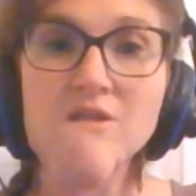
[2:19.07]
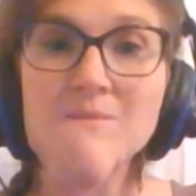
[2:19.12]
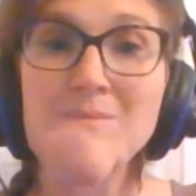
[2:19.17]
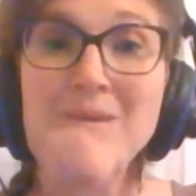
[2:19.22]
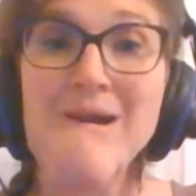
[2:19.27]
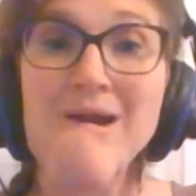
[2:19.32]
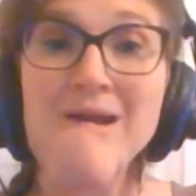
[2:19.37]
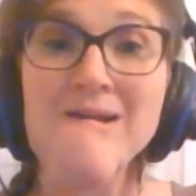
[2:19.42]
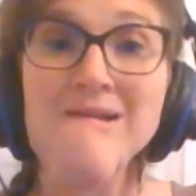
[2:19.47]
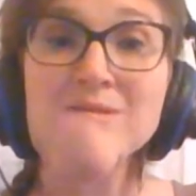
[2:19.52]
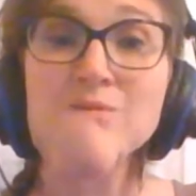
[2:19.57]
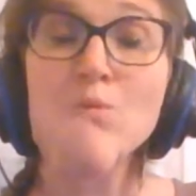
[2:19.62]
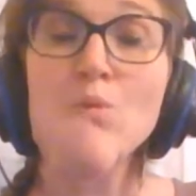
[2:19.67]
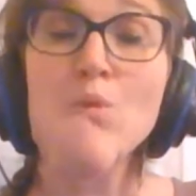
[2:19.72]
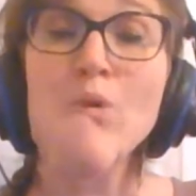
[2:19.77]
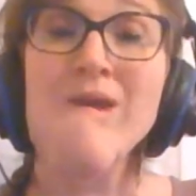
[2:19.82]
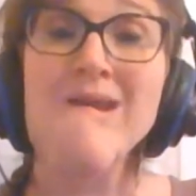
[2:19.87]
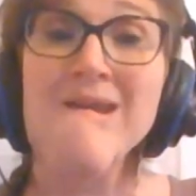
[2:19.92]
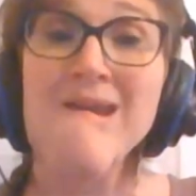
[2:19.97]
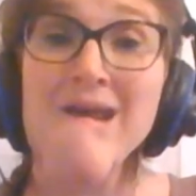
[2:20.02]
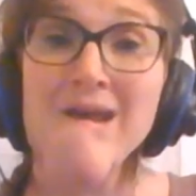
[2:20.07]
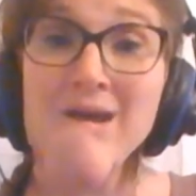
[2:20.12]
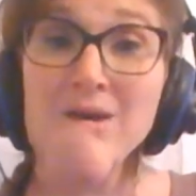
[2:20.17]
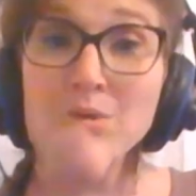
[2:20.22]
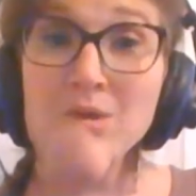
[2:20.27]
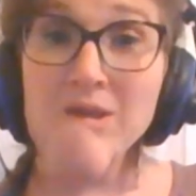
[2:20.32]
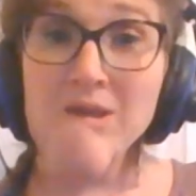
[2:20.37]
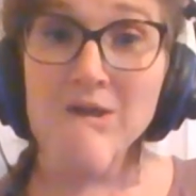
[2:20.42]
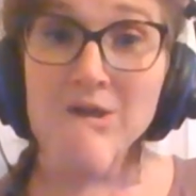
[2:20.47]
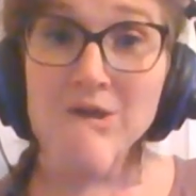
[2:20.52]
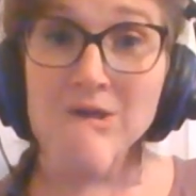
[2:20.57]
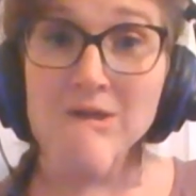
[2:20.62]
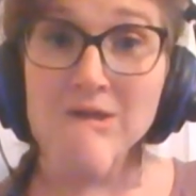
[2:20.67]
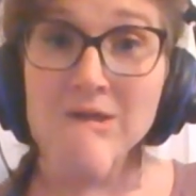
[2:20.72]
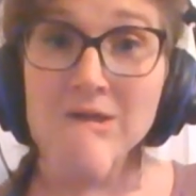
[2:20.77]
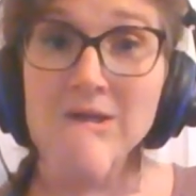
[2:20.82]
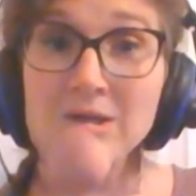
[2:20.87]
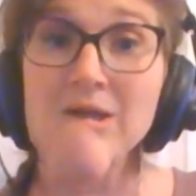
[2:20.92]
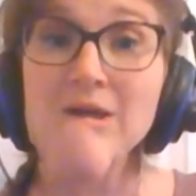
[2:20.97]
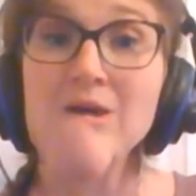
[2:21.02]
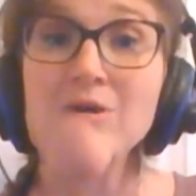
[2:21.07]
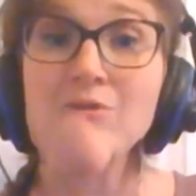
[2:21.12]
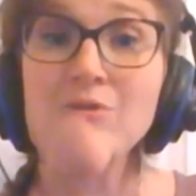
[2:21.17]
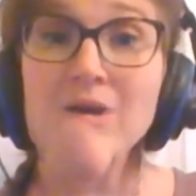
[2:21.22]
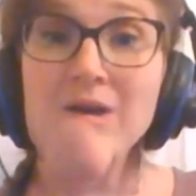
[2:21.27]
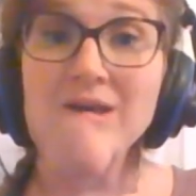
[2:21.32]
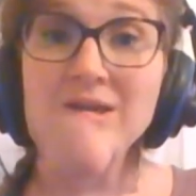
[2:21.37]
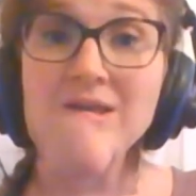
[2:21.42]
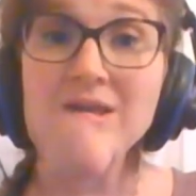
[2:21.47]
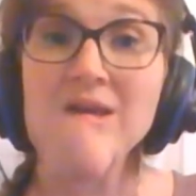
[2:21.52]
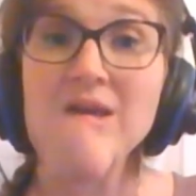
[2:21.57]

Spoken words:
Mine is way down here, right?